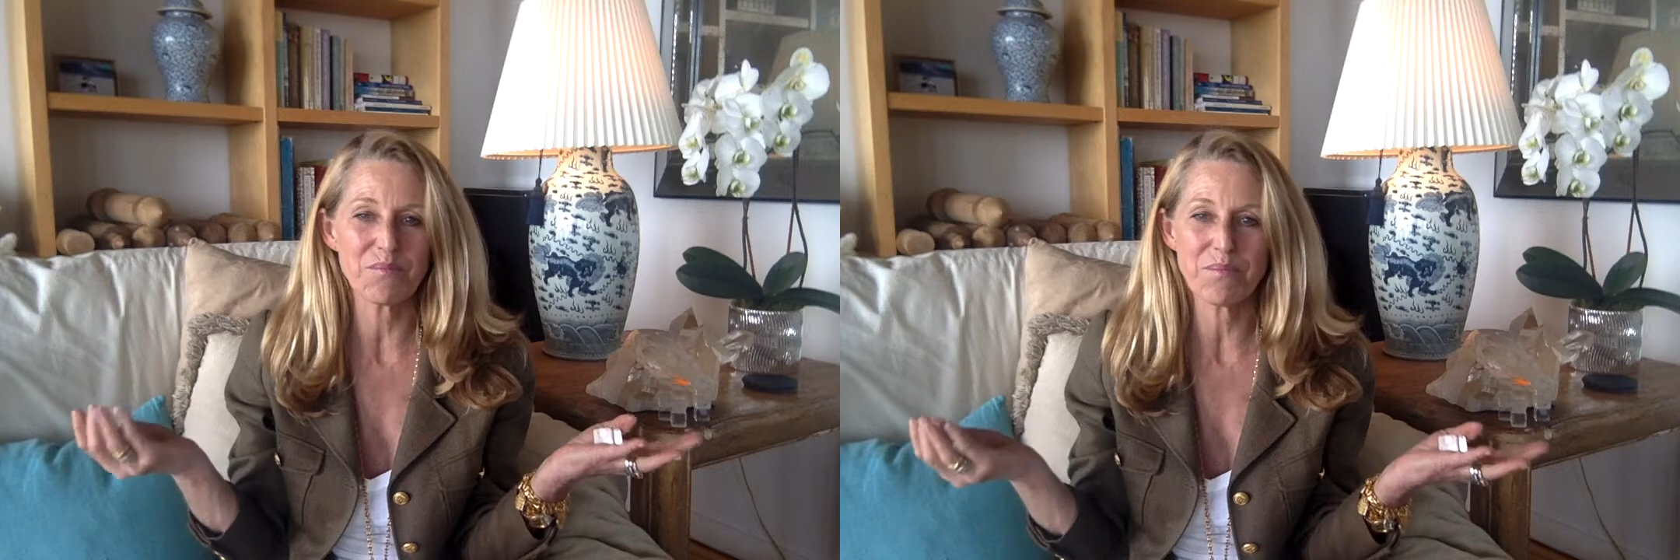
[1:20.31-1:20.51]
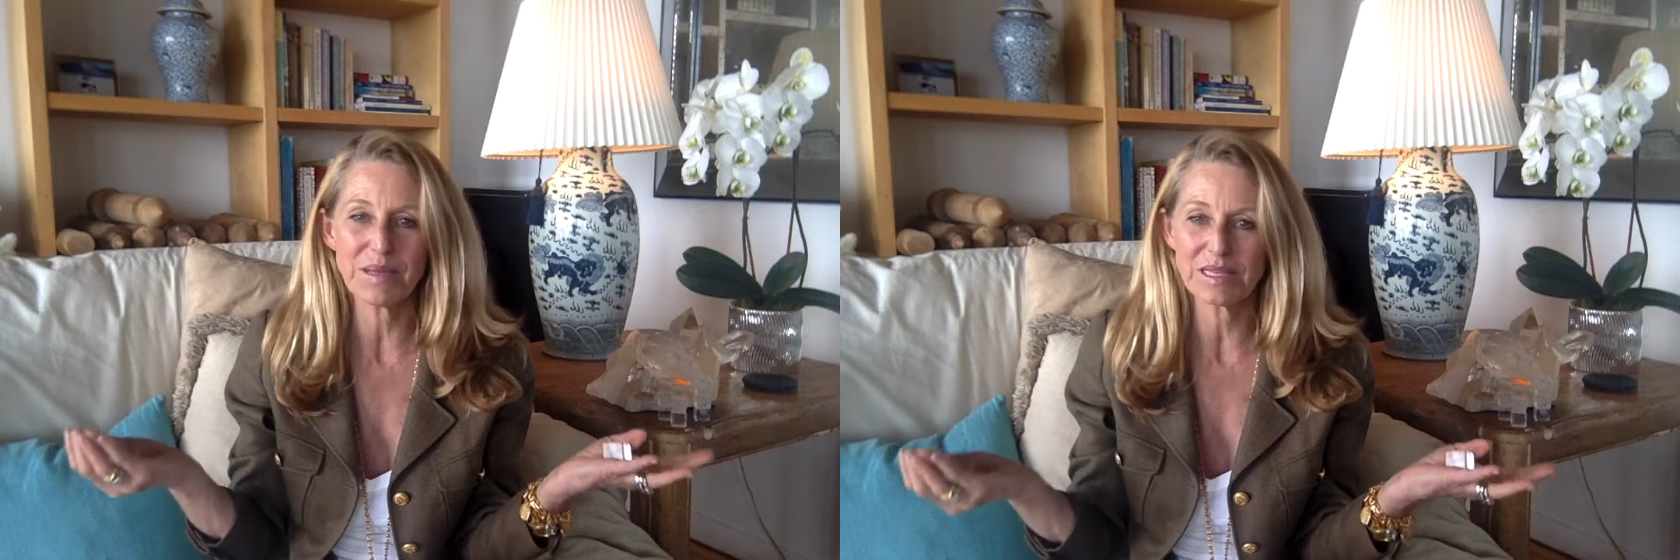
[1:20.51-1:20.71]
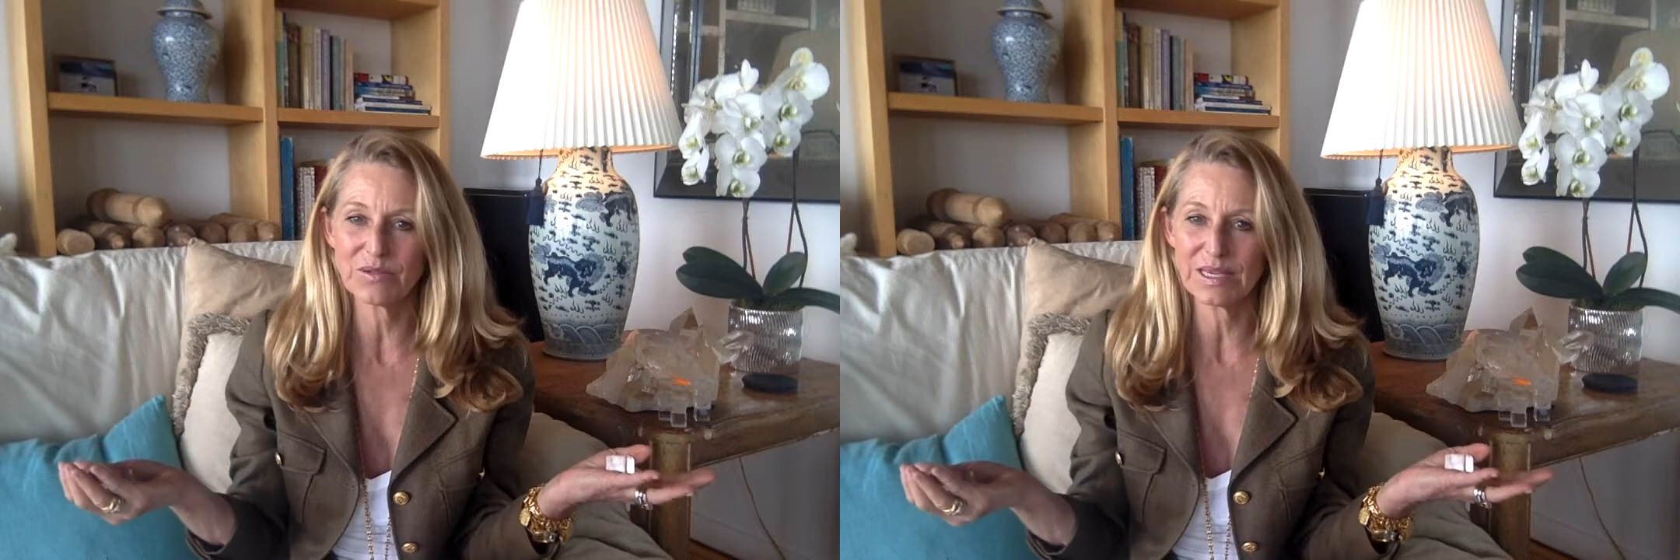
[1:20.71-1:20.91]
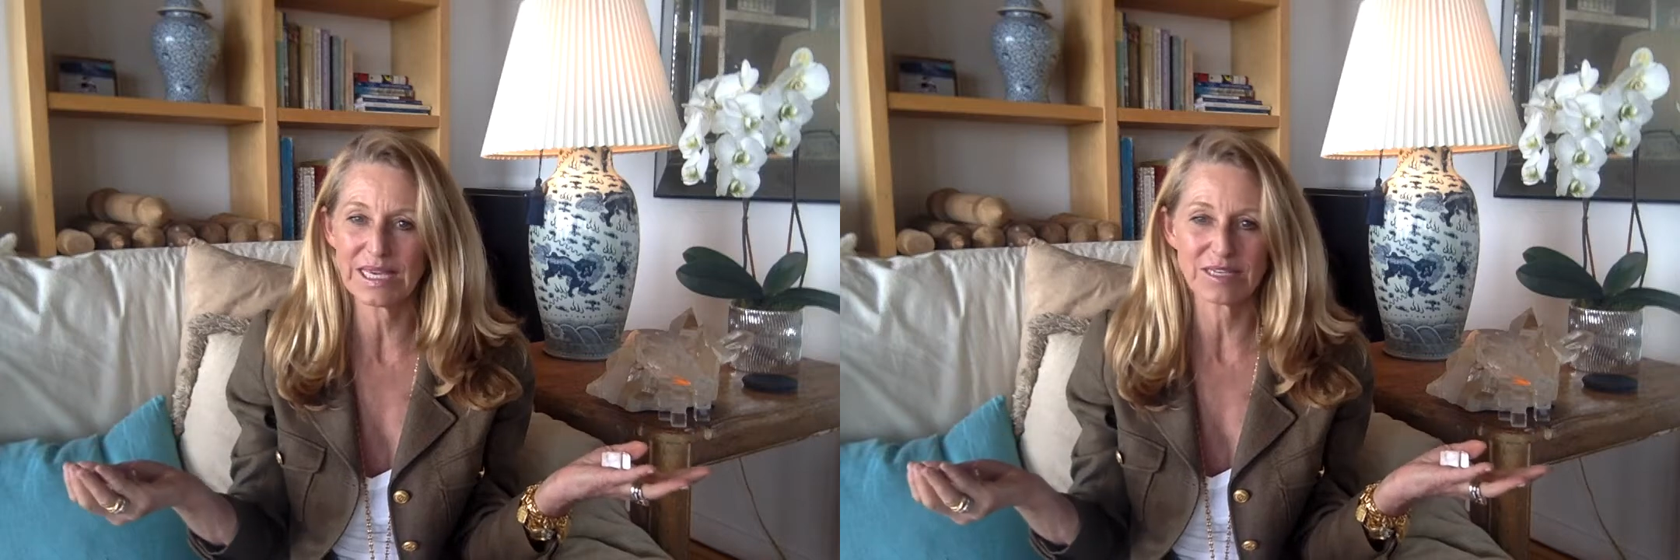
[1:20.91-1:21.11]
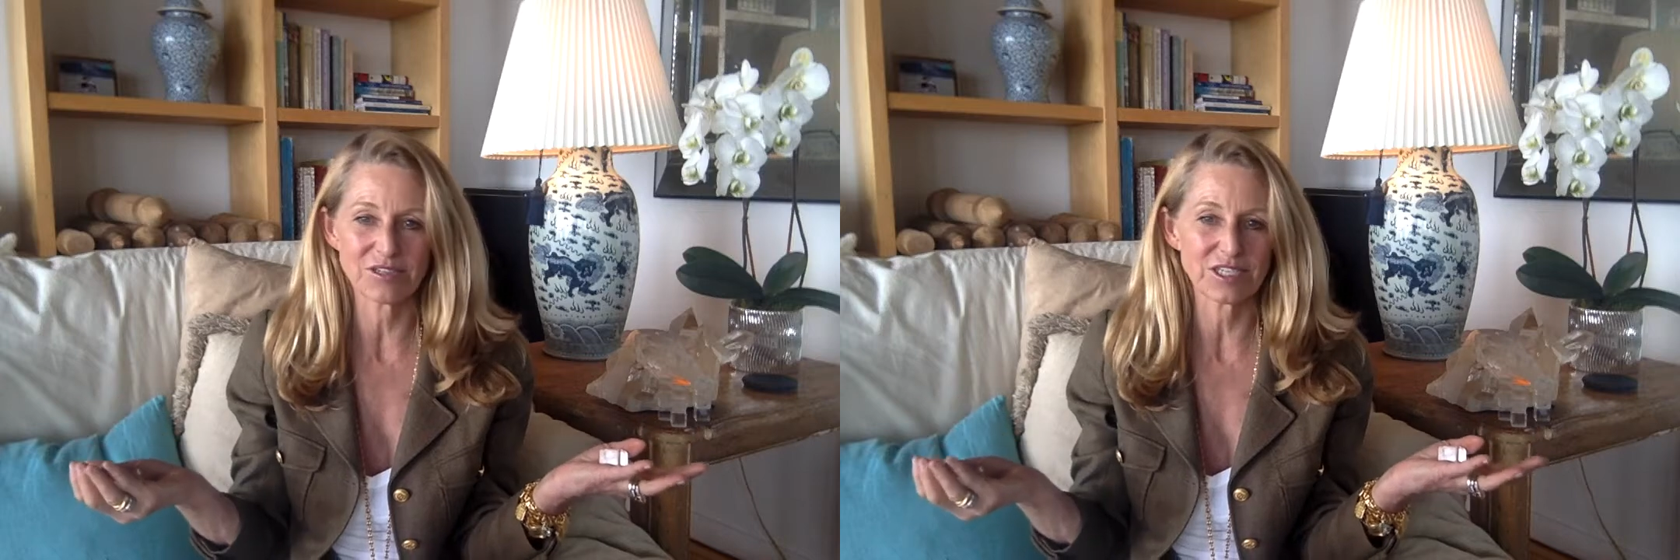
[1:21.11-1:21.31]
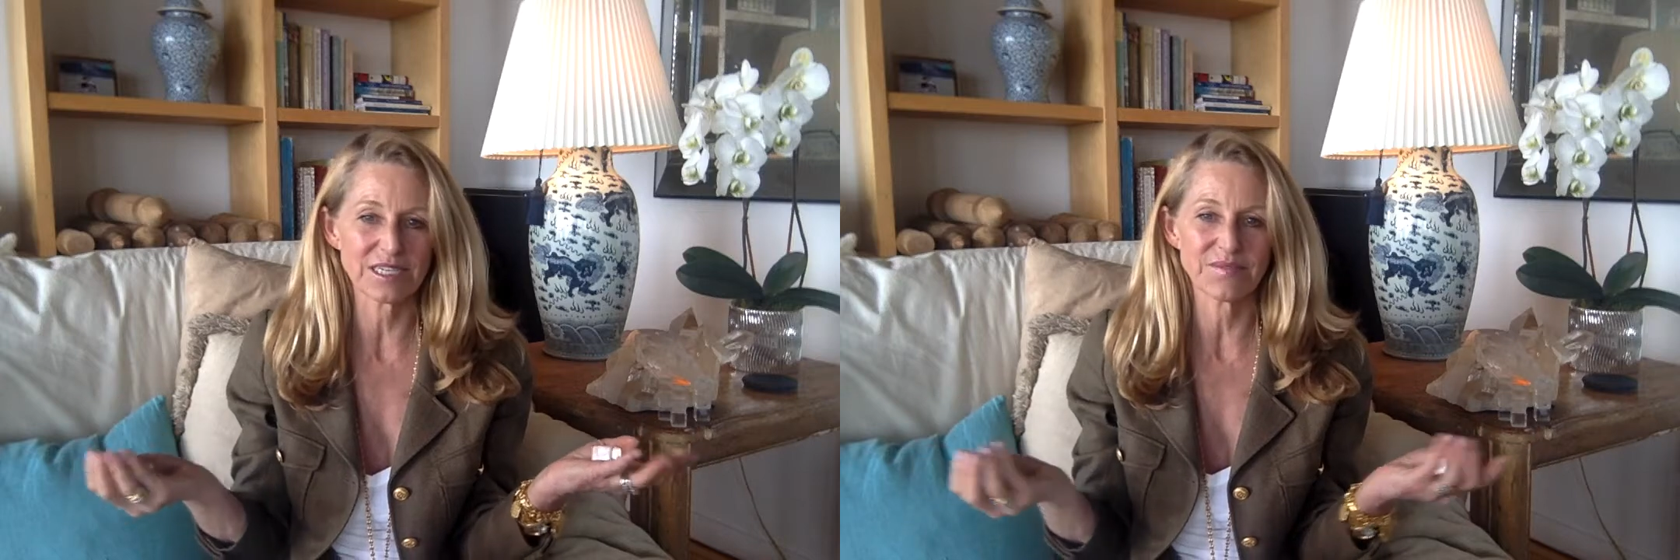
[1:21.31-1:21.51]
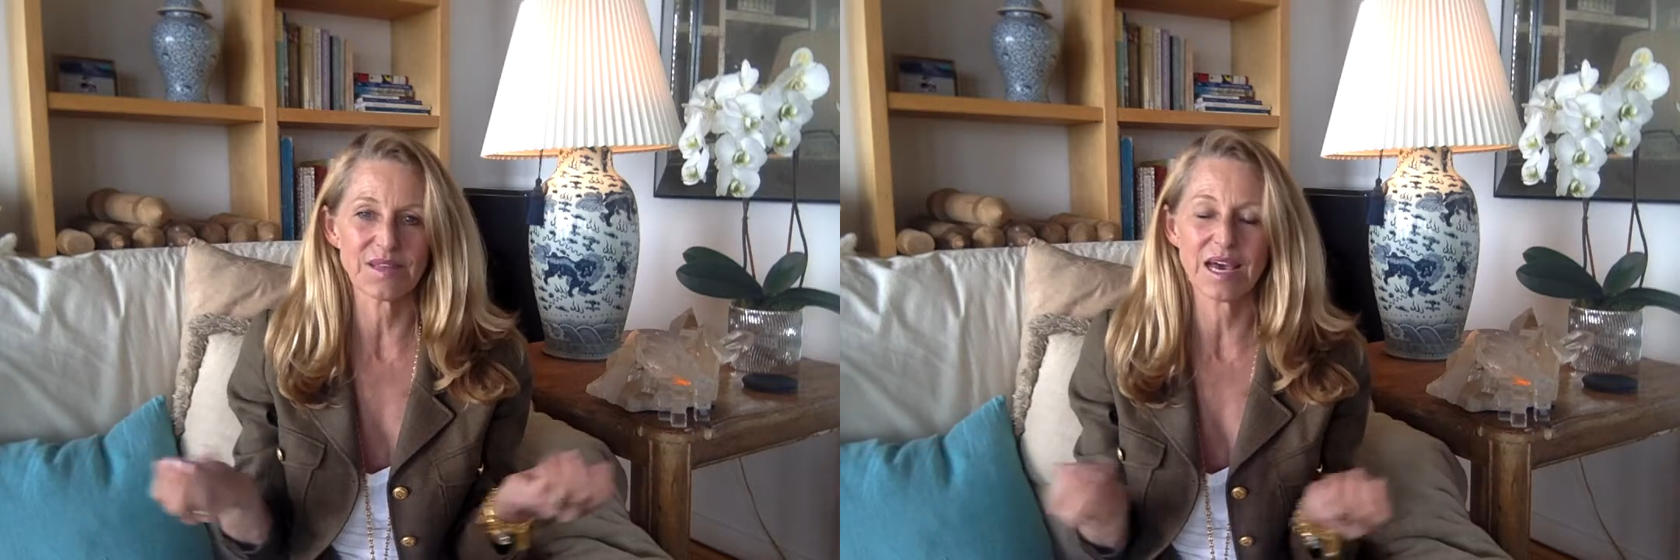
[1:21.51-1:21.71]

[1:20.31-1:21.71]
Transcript: billowing energy of the